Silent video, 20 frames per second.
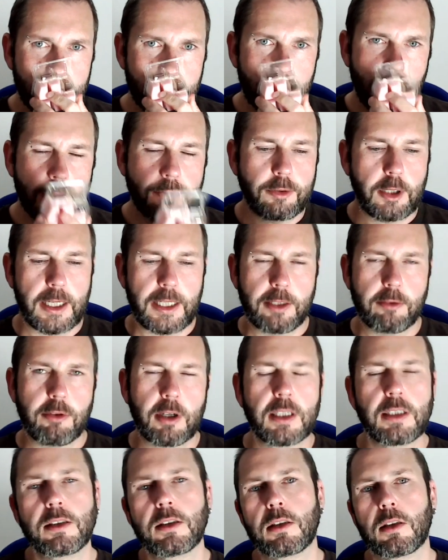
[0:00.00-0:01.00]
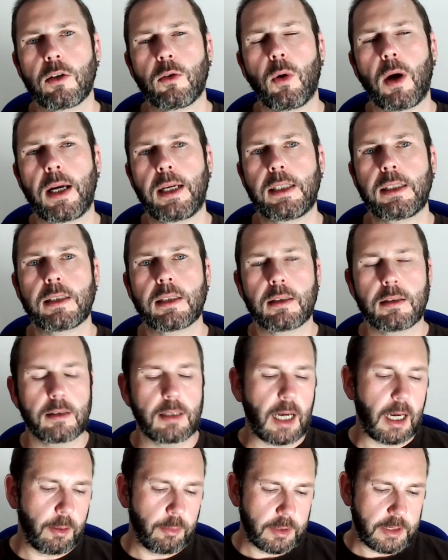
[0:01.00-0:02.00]
fragrance, quite,
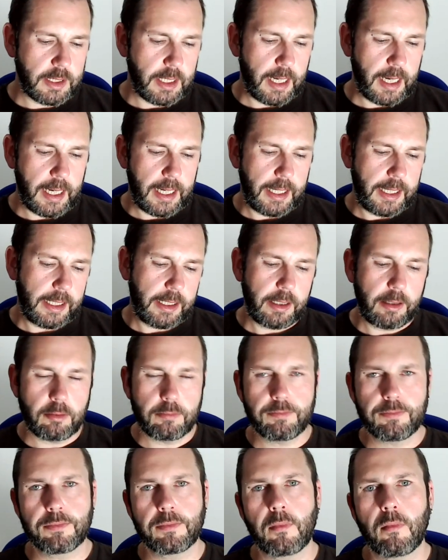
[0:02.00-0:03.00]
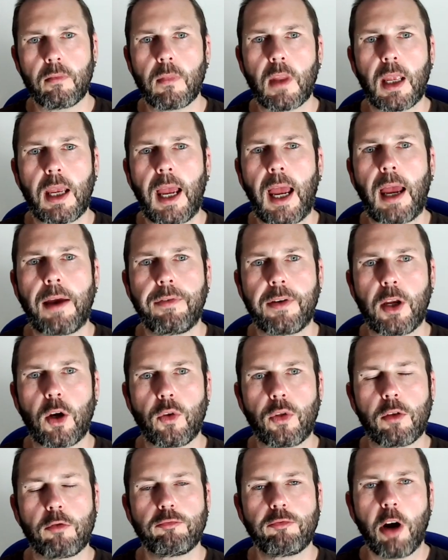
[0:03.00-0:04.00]
I would say, heavy on
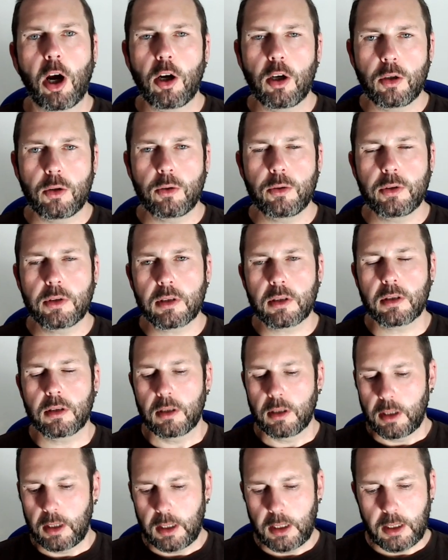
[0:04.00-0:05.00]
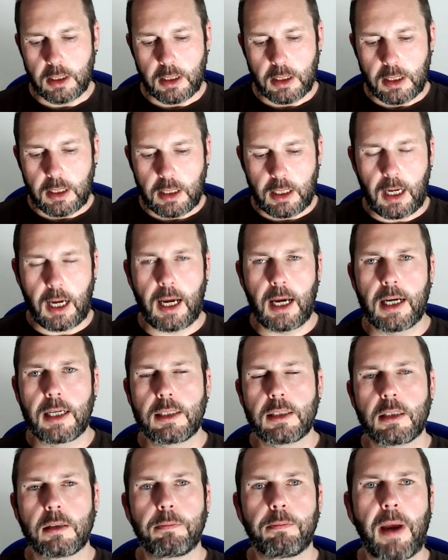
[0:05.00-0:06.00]
the rose.
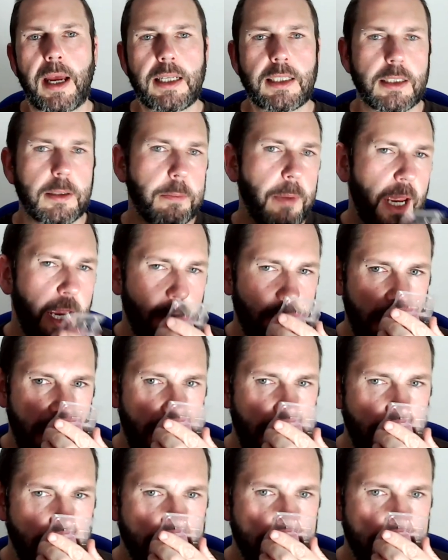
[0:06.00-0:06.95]
And Best Berry